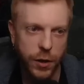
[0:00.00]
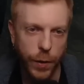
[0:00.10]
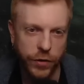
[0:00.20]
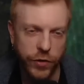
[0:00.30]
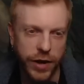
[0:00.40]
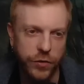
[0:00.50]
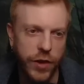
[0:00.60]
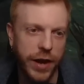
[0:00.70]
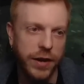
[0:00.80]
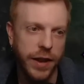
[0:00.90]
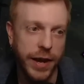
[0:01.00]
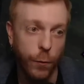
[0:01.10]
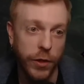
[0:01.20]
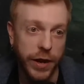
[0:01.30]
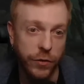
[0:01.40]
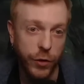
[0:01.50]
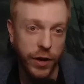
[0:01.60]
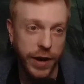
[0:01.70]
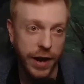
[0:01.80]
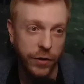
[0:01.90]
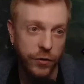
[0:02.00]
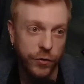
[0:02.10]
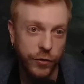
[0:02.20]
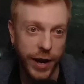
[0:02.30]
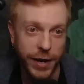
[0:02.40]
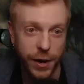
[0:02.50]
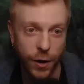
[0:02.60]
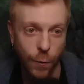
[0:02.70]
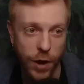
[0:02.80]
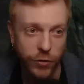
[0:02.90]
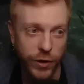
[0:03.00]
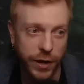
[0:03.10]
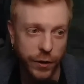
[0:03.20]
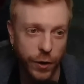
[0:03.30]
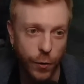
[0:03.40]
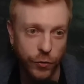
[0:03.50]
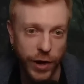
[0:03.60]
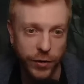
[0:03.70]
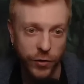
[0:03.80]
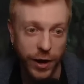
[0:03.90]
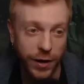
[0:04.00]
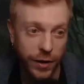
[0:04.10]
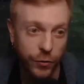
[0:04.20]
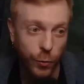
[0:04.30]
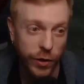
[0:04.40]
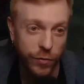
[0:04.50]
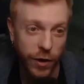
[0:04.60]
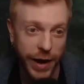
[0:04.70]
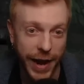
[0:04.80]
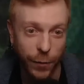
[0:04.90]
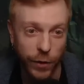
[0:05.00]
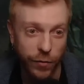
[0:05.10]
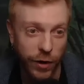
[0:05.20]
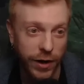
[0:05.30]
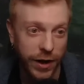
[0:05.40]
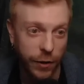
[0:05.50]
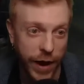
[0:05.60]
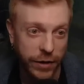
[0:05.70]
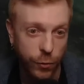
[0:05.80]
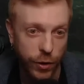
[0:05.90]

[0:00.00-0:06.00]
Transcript: going side to side. Like, it really is. You can kind of stand here watching the killer go side to side, and it is really fun and really funny to interact